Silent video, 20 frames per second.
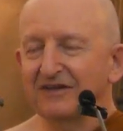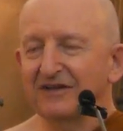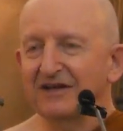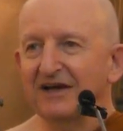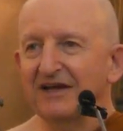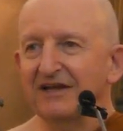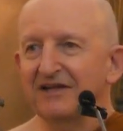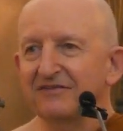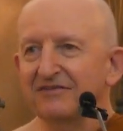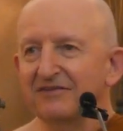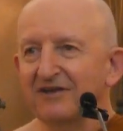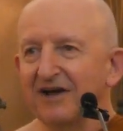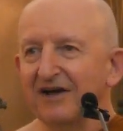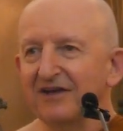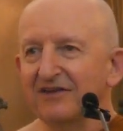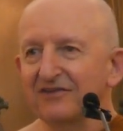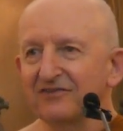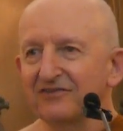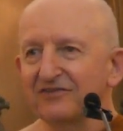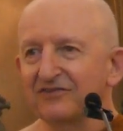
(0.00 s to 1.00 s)
the kind of
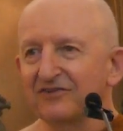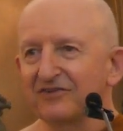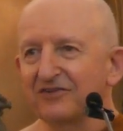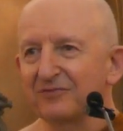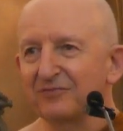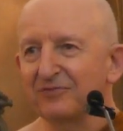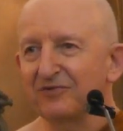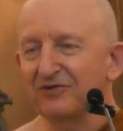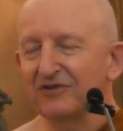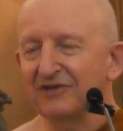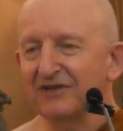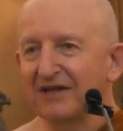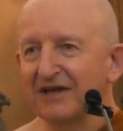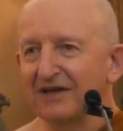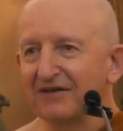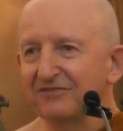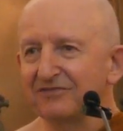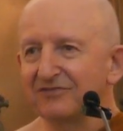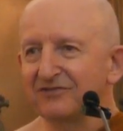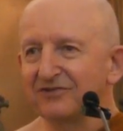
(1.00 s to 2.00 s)
guidance that the Buddha
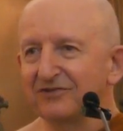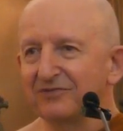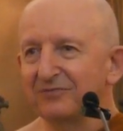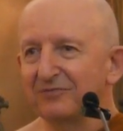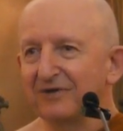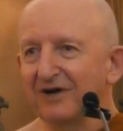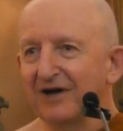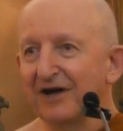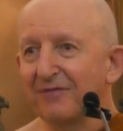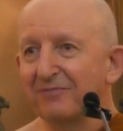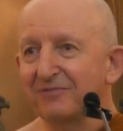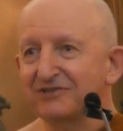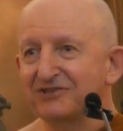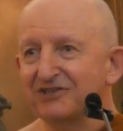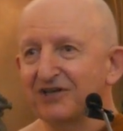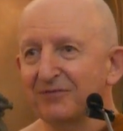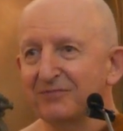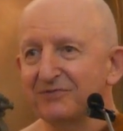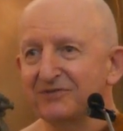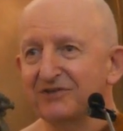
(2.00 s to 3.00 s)
gave to
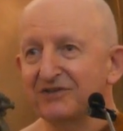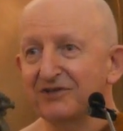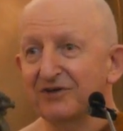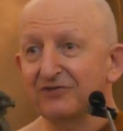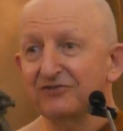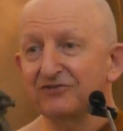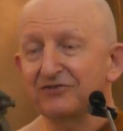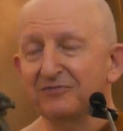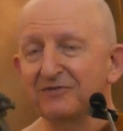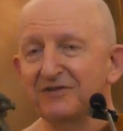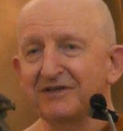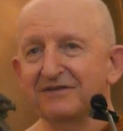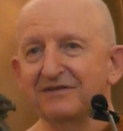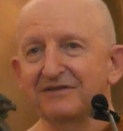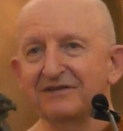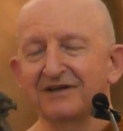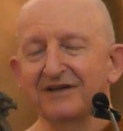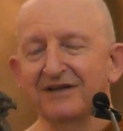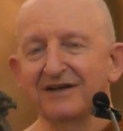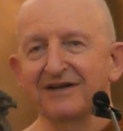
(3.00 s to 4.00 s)
Mahaprajapati Gotami
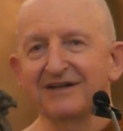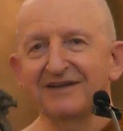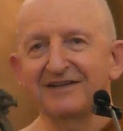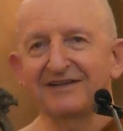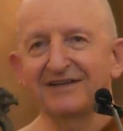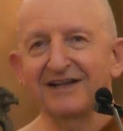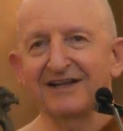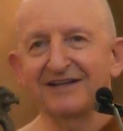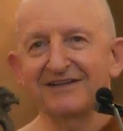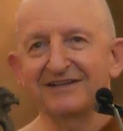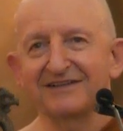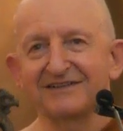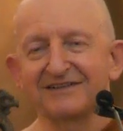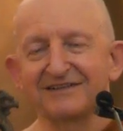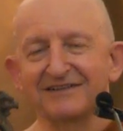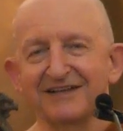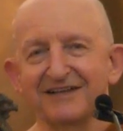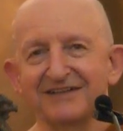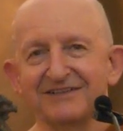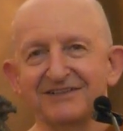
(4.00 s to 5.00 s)
in
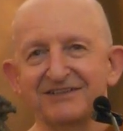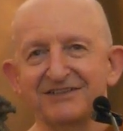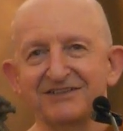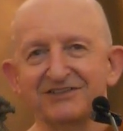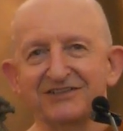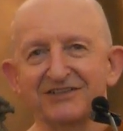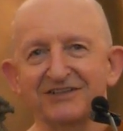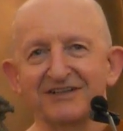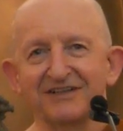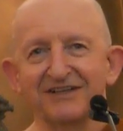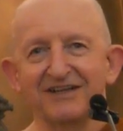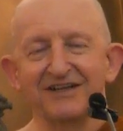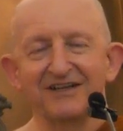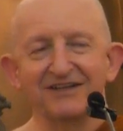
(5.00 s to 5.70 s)
that teaching,